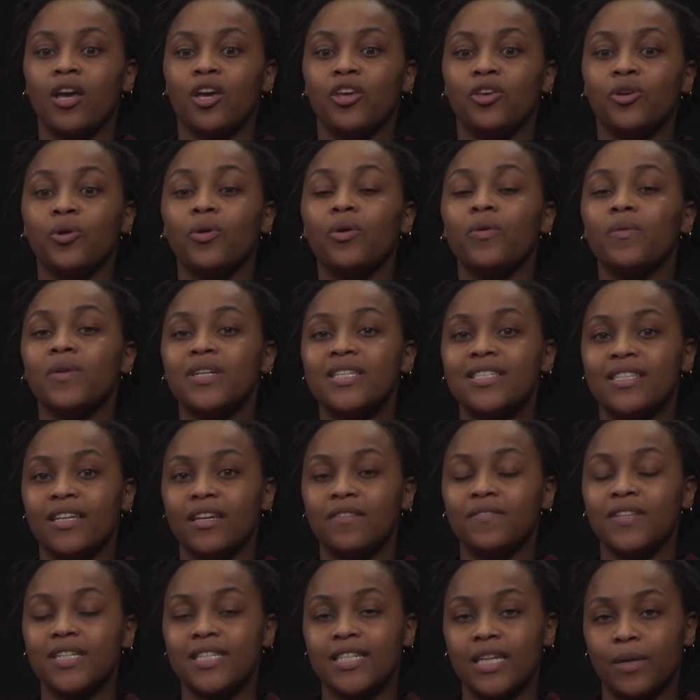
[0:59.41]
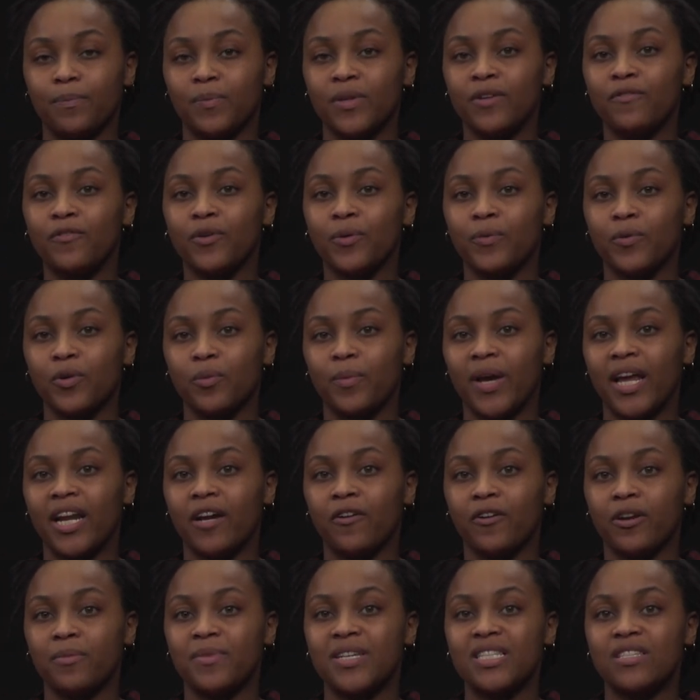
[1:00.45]
You will receive the template for roommate
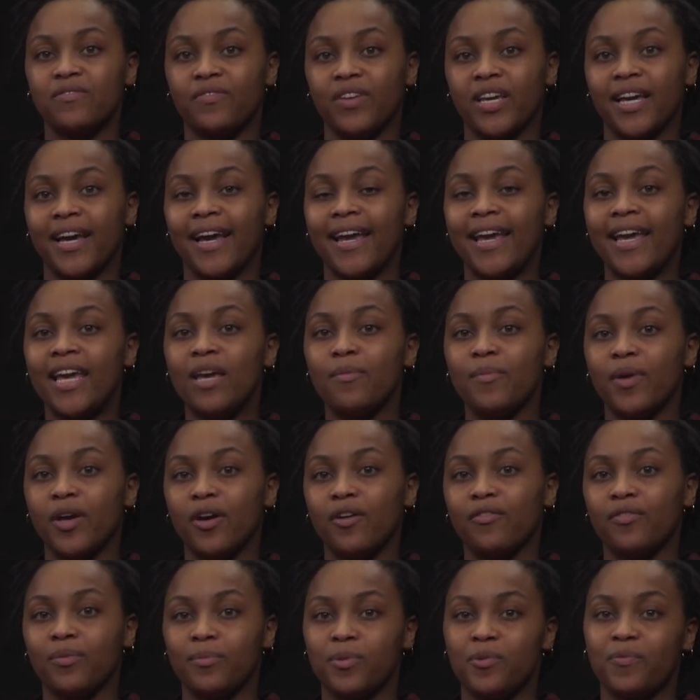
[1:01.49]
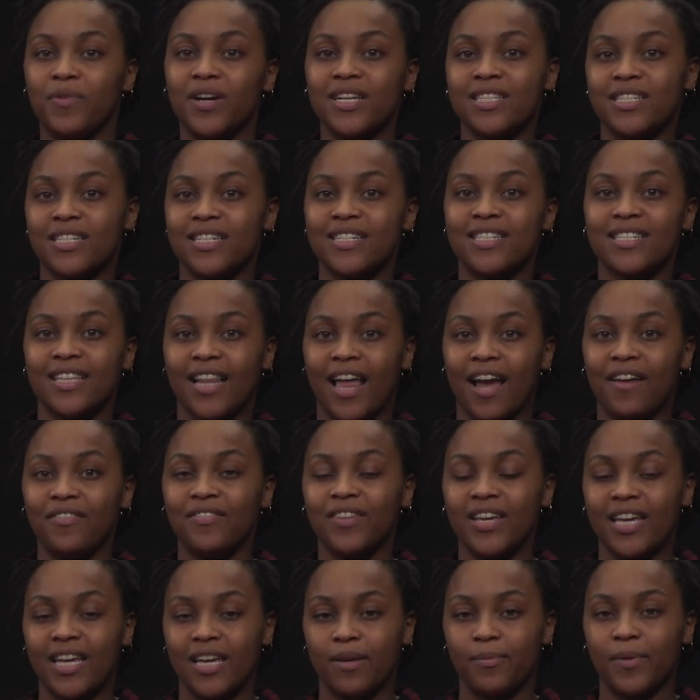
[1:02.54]
agreements via email from the Residence Life
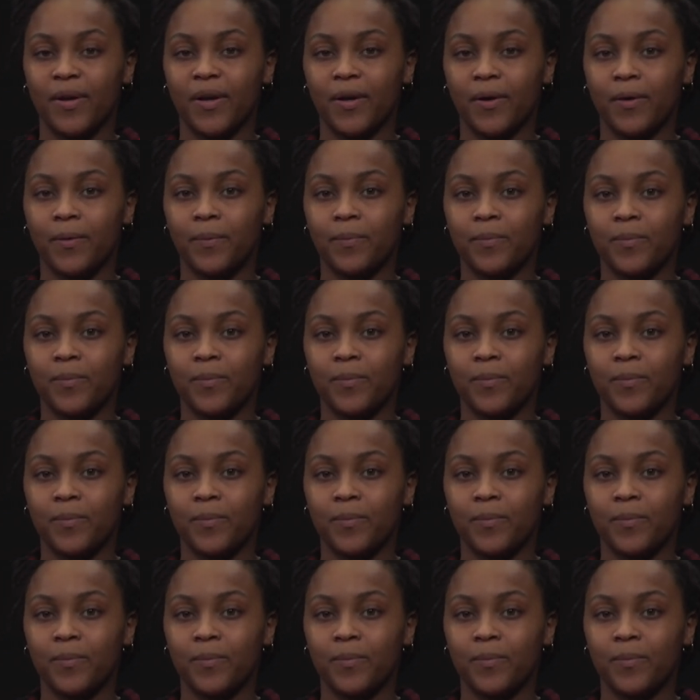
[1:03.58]
email.